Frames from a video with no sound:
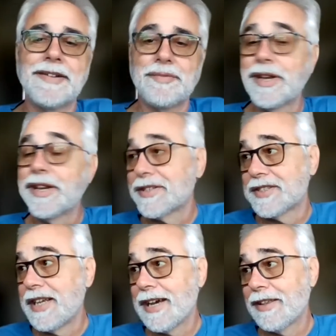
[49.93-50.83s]
and
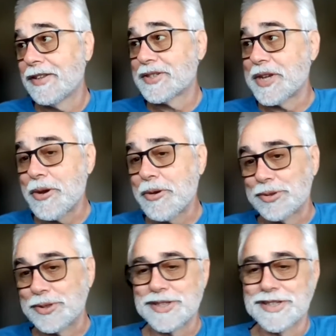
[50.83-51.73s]
uh, we're going to see
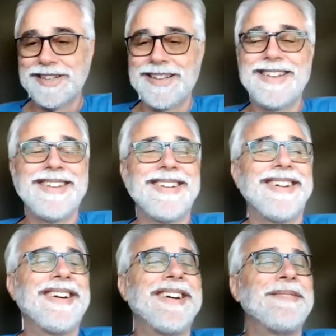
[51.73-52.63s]
how this goes.